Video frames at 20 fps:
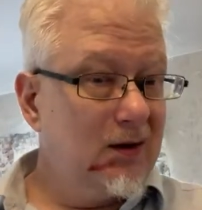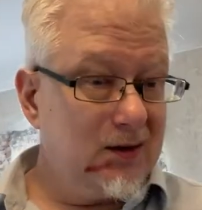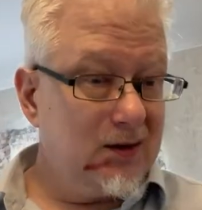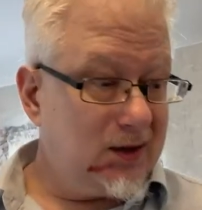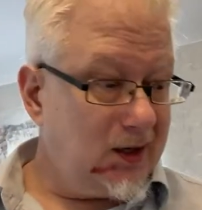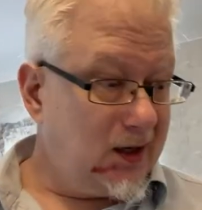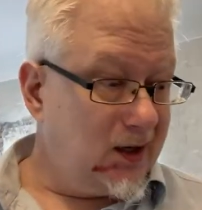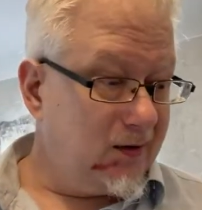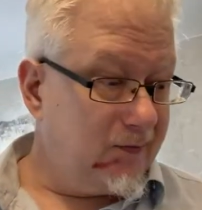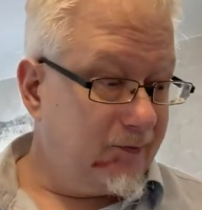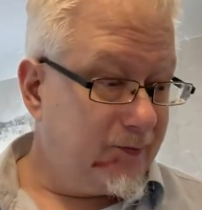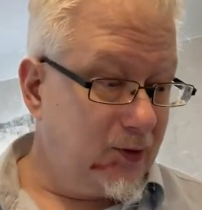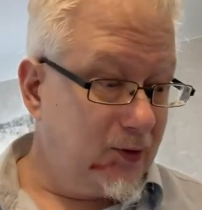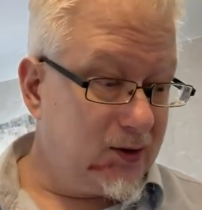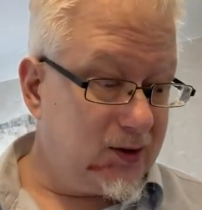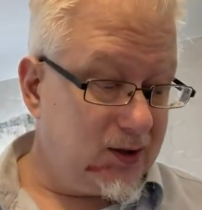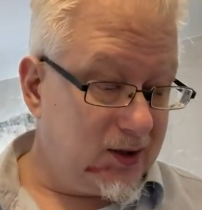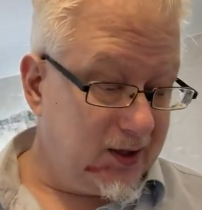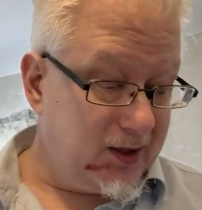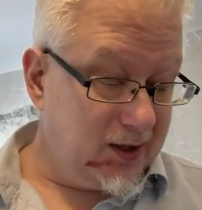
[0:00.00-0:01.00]
Then
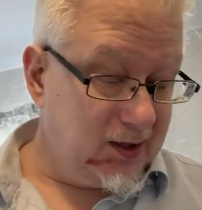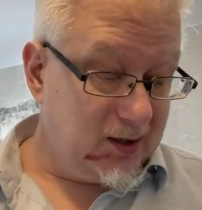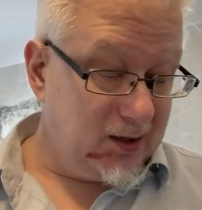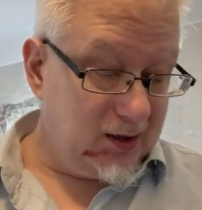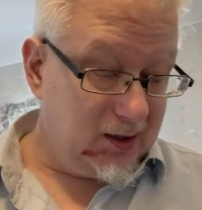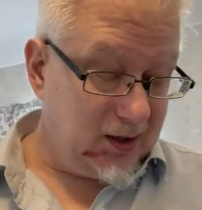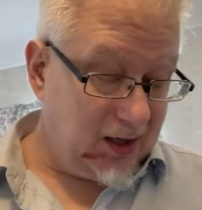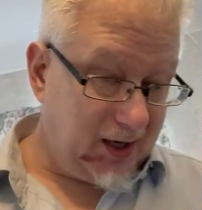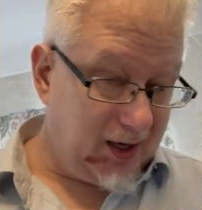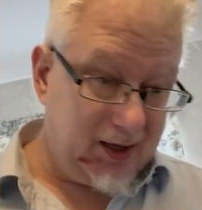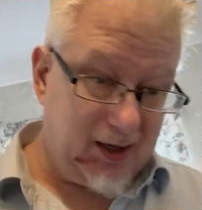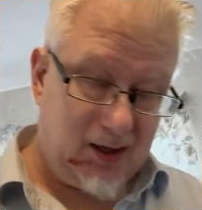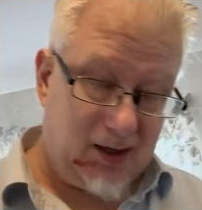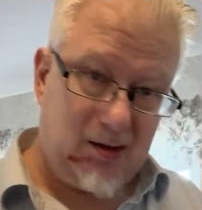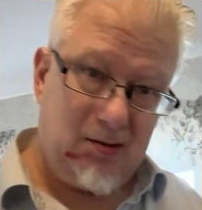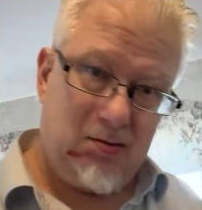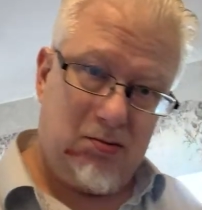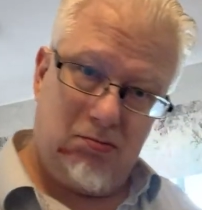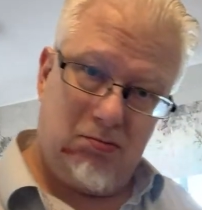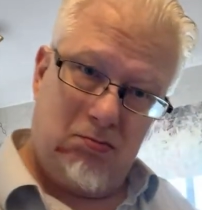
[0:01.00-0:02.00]
put it in
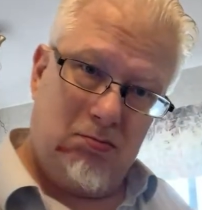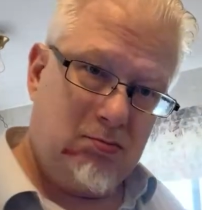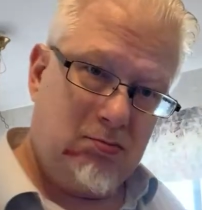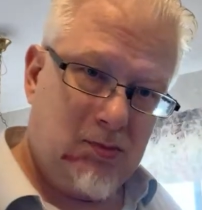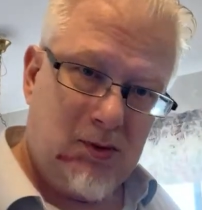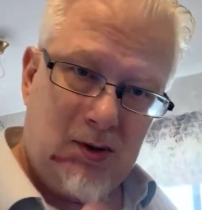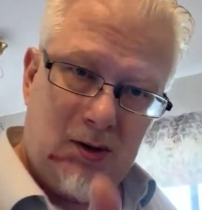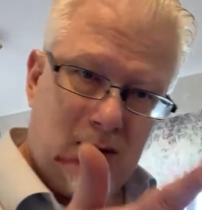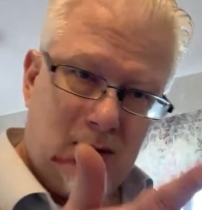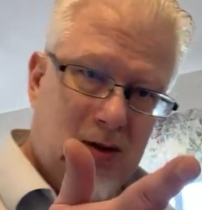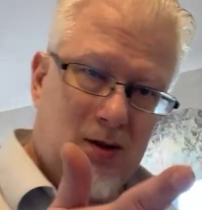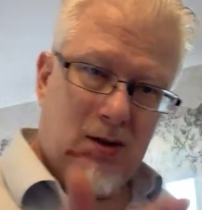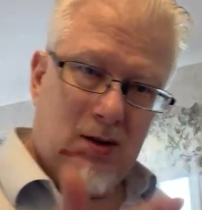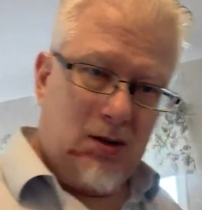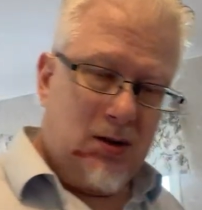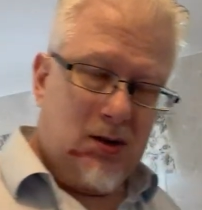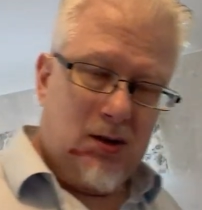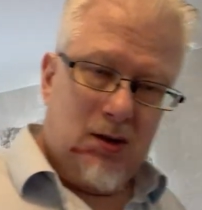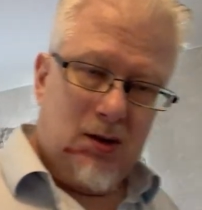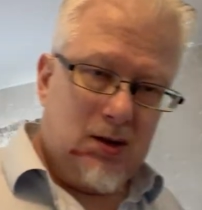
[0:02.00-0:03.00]
like,
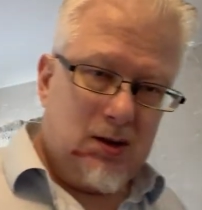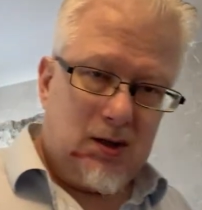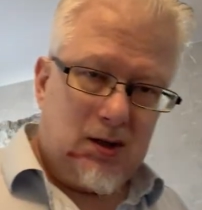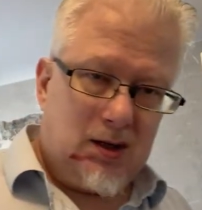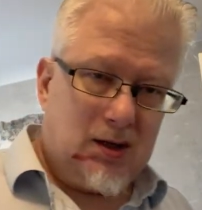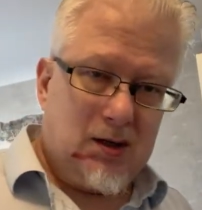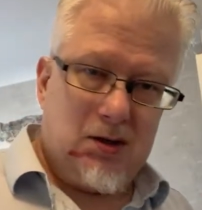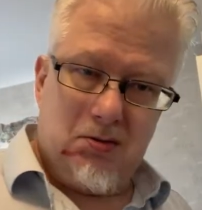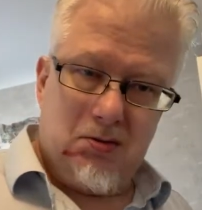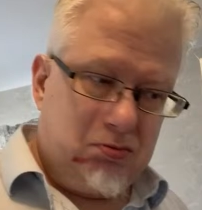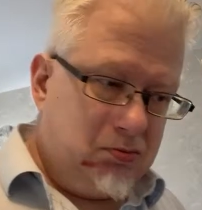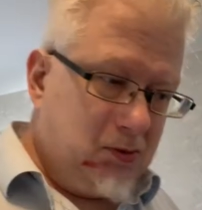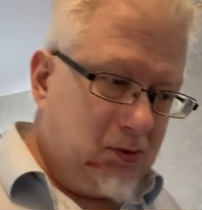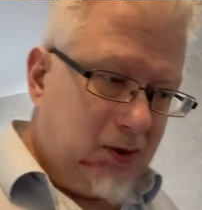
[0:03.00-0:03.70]
I